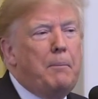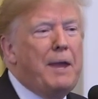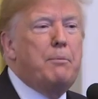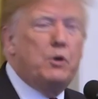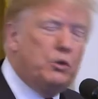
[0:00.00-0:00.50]

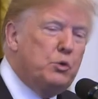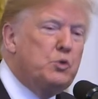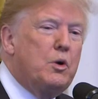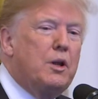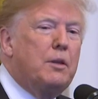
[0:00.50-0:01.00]
Babe Ruth
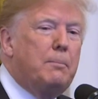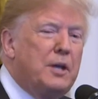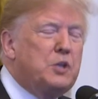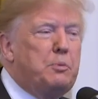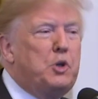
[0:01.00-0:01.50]
was one of the
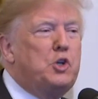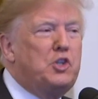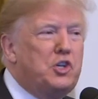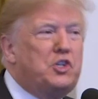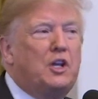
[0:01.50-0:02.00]
best
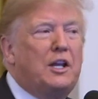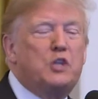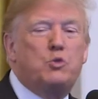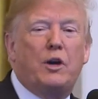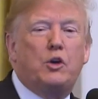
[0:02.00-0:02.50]
pitchers. He still
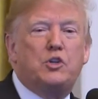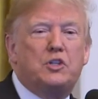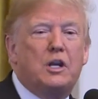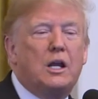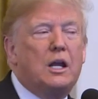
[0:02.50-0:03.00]
has
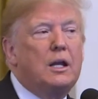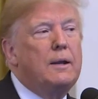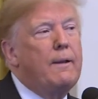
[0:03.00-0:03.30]
records today.